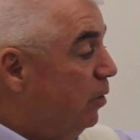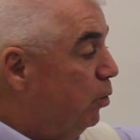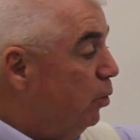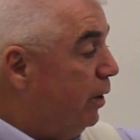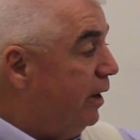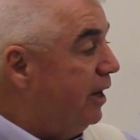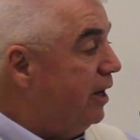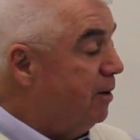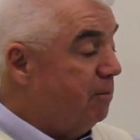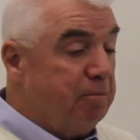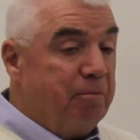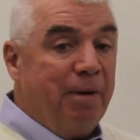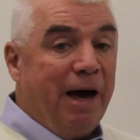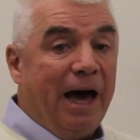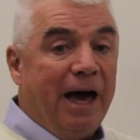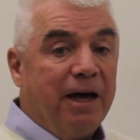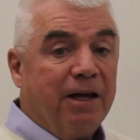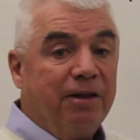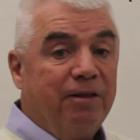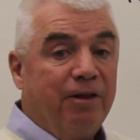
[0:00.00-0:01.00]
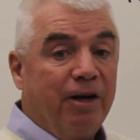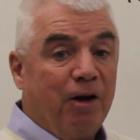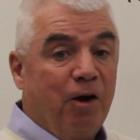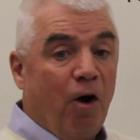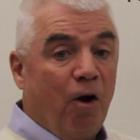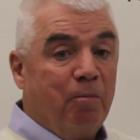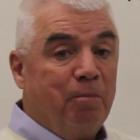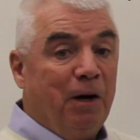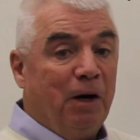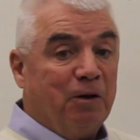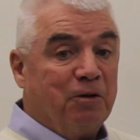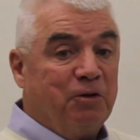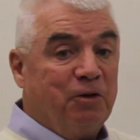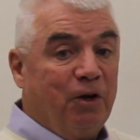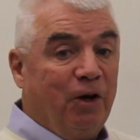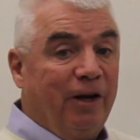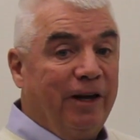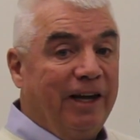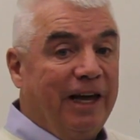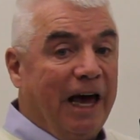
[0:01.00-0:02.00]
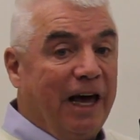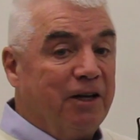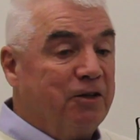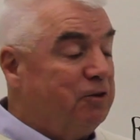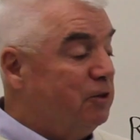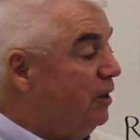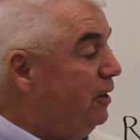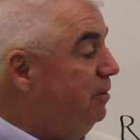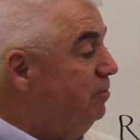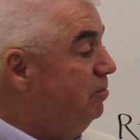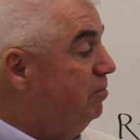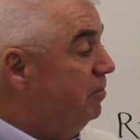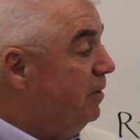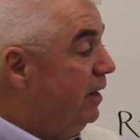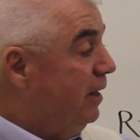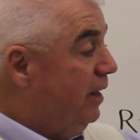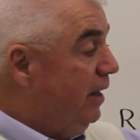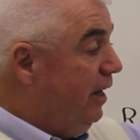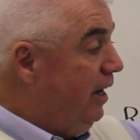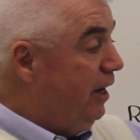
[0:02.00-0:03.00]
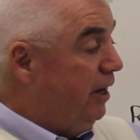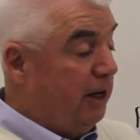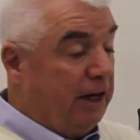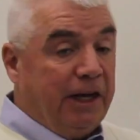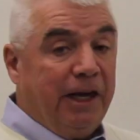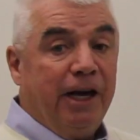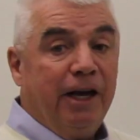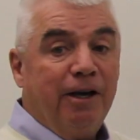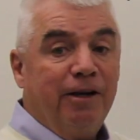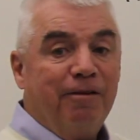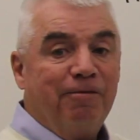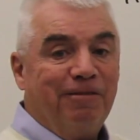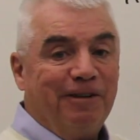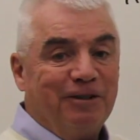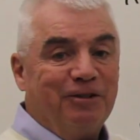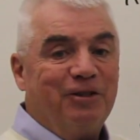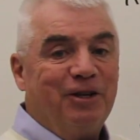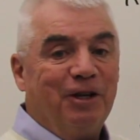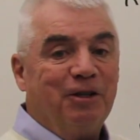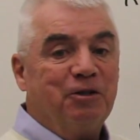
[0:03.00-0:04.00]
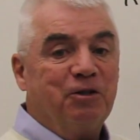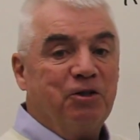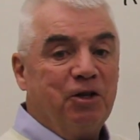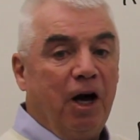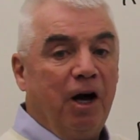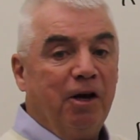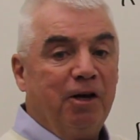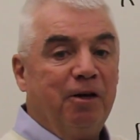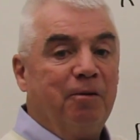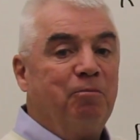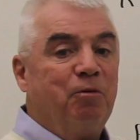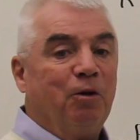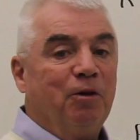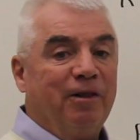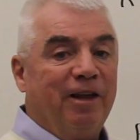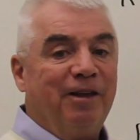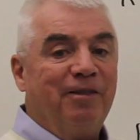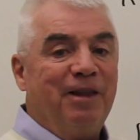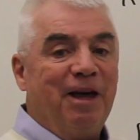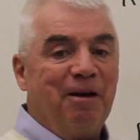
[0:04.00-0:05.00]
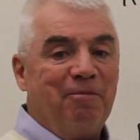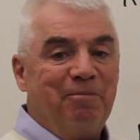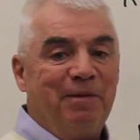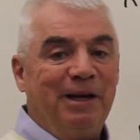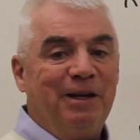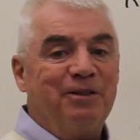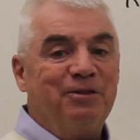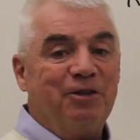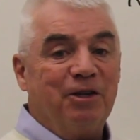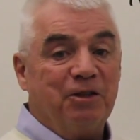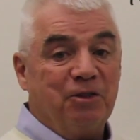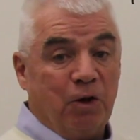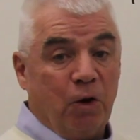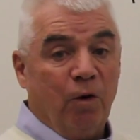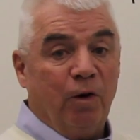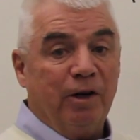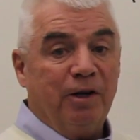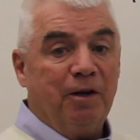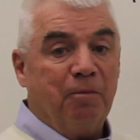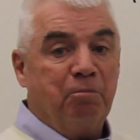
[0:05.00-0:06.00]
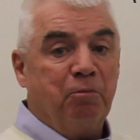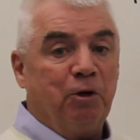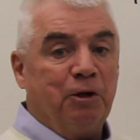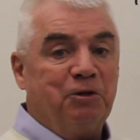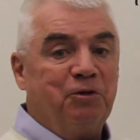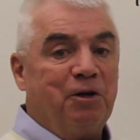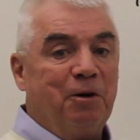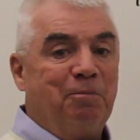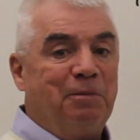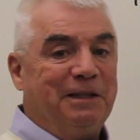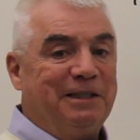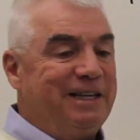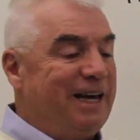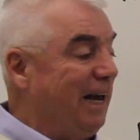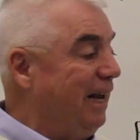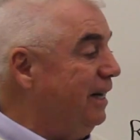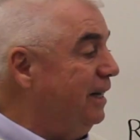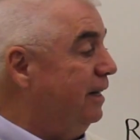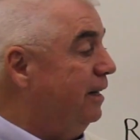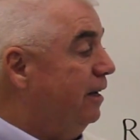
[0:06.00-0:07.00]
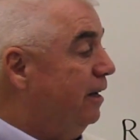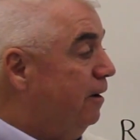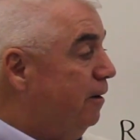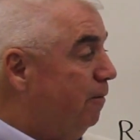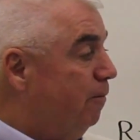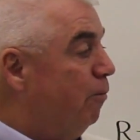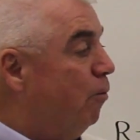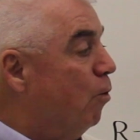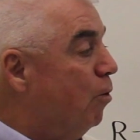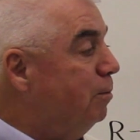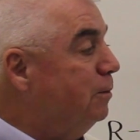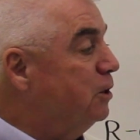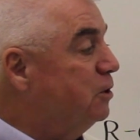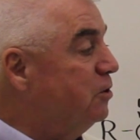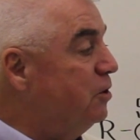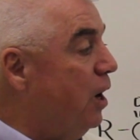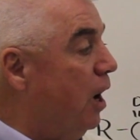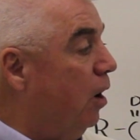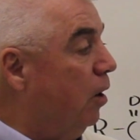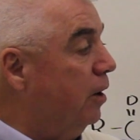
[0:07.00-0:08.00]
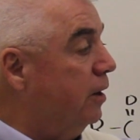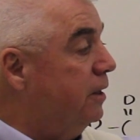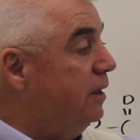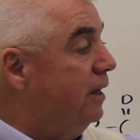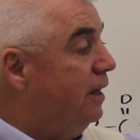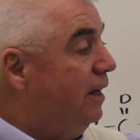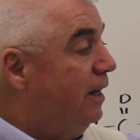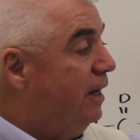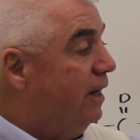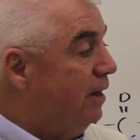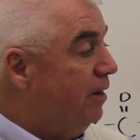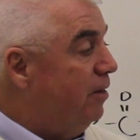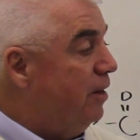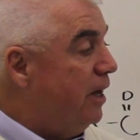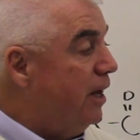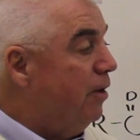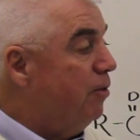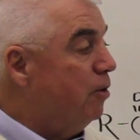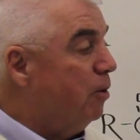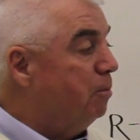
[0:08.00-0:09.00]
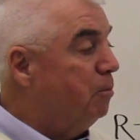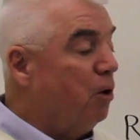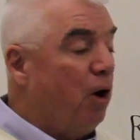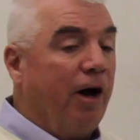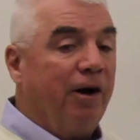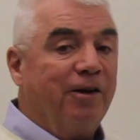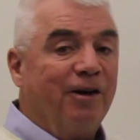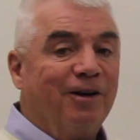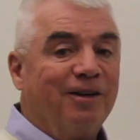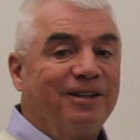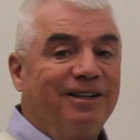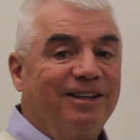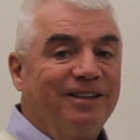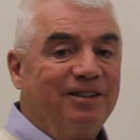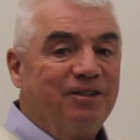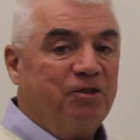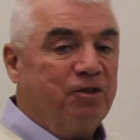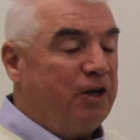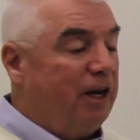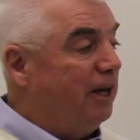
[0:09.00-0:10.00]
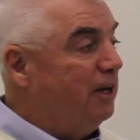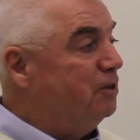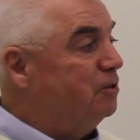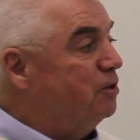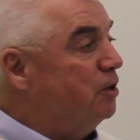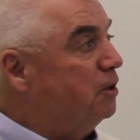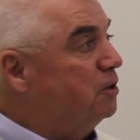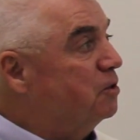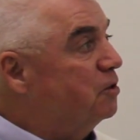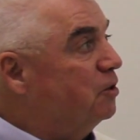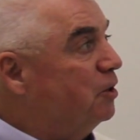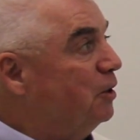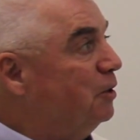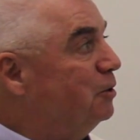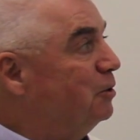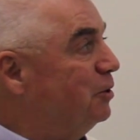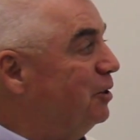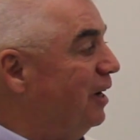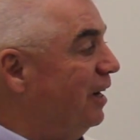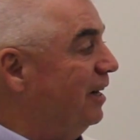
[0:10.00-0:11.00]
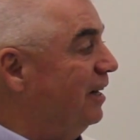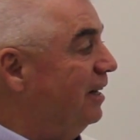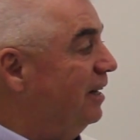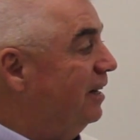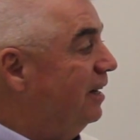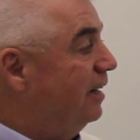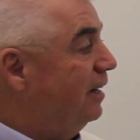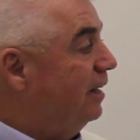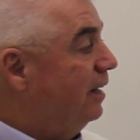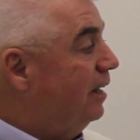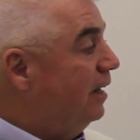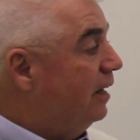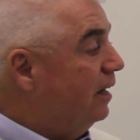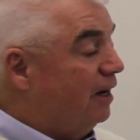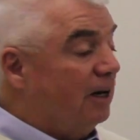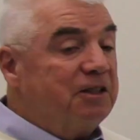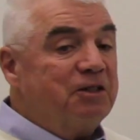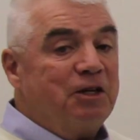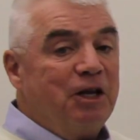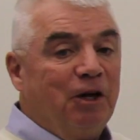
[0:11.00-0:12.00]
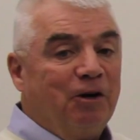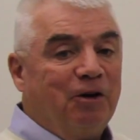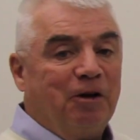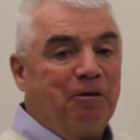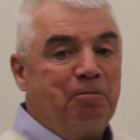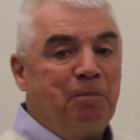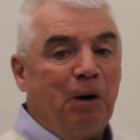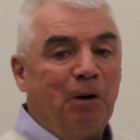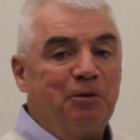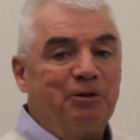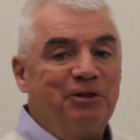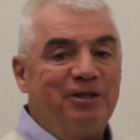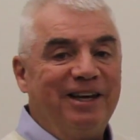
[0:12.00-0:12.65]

We get back the carboxylic acid. And again, if it's insoluble, then that means it's going to precipitate, form a solid. The other product stays in solution. Let's look at part